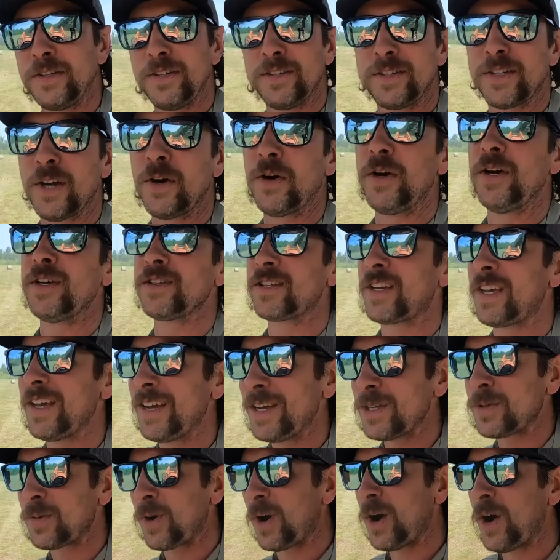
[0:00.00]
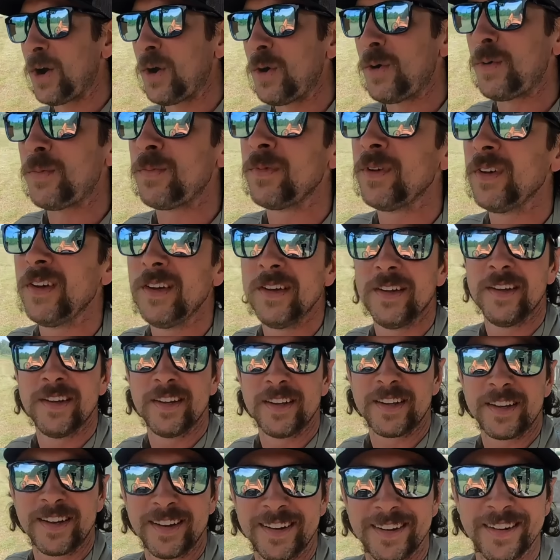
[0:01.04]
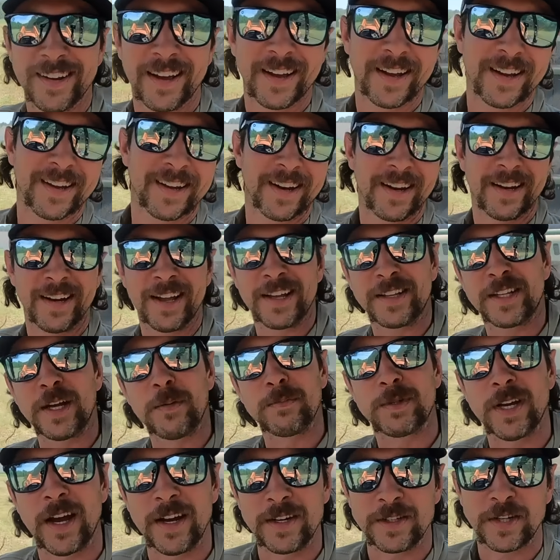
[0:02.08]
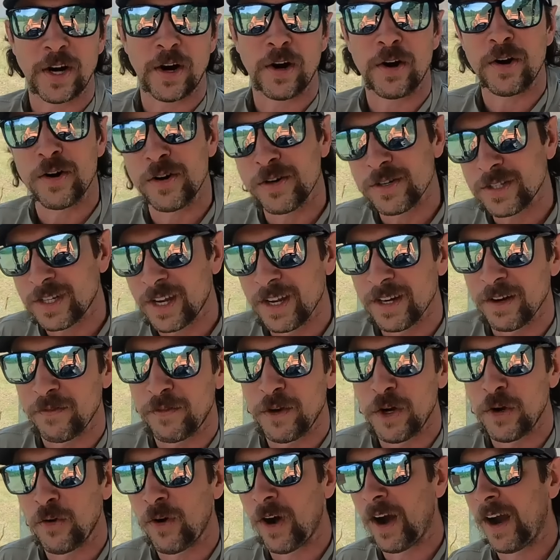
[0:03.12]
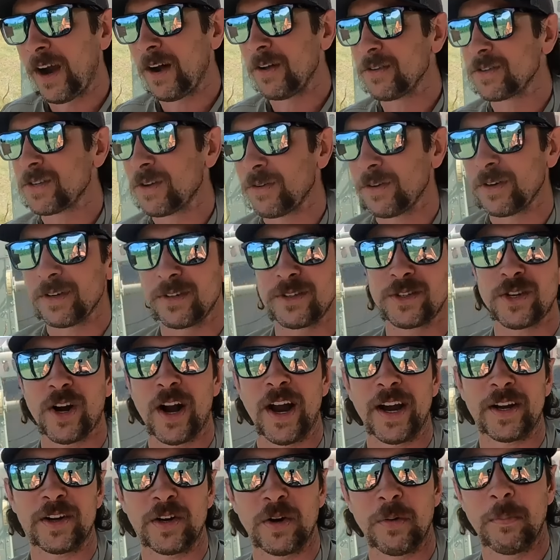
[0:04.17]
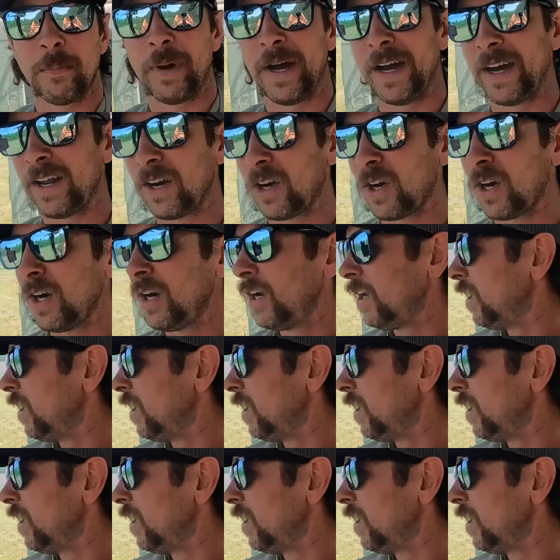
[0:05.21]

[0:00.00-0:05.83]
Two of his kids are home. Let them take turns getting a few rounds on the tractor and baler.